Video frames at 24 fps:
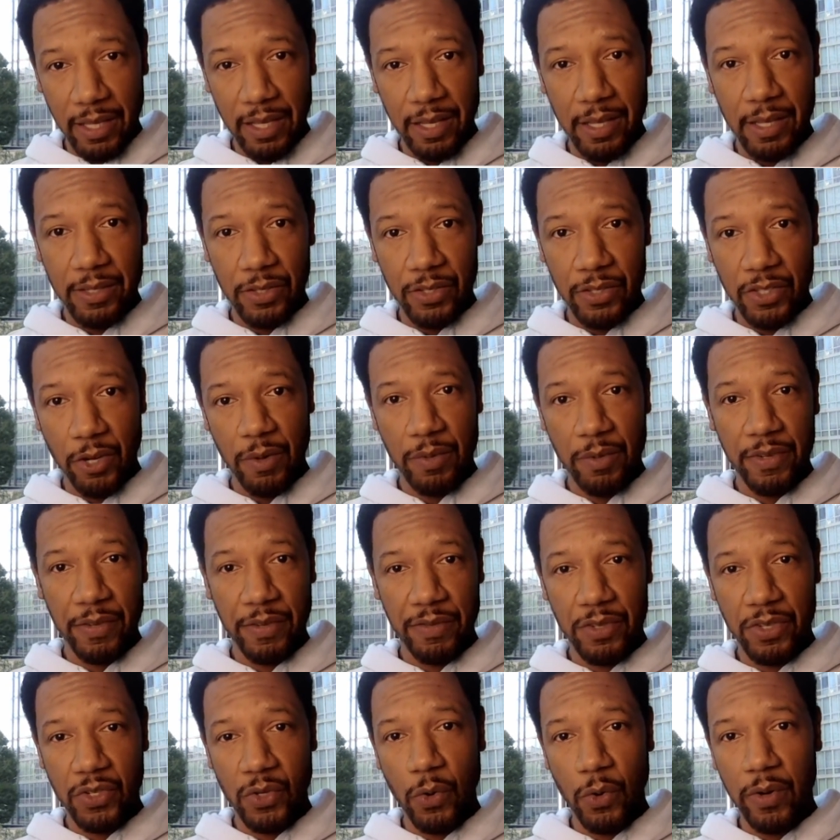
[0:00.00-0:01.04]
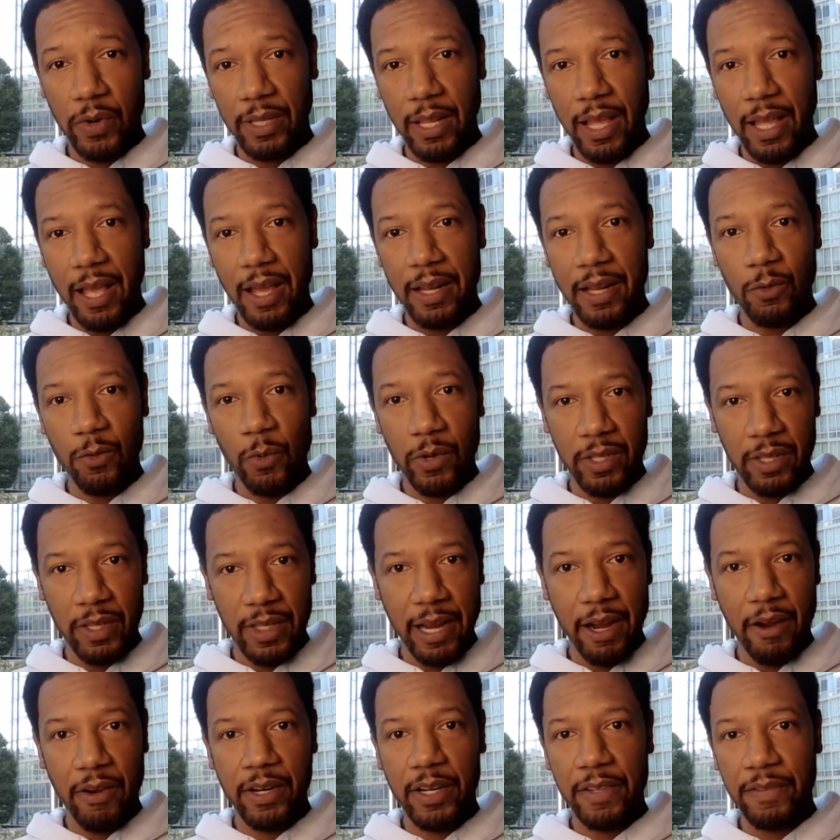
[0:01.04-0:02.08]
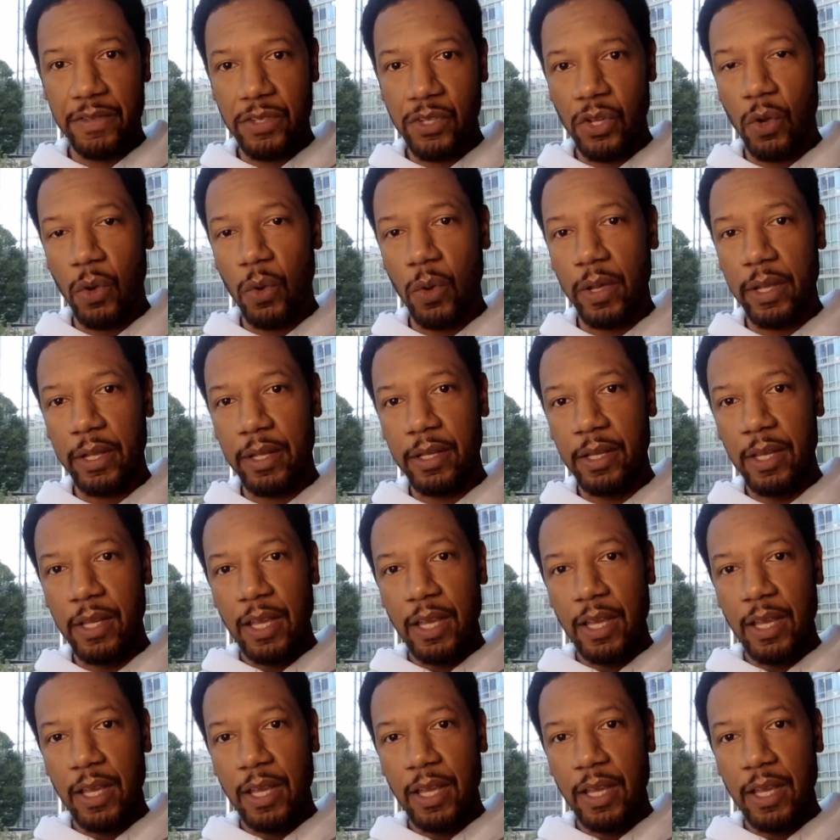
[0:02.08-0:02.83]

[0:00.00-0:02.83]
is in terms of the storyline and where the narrative is going.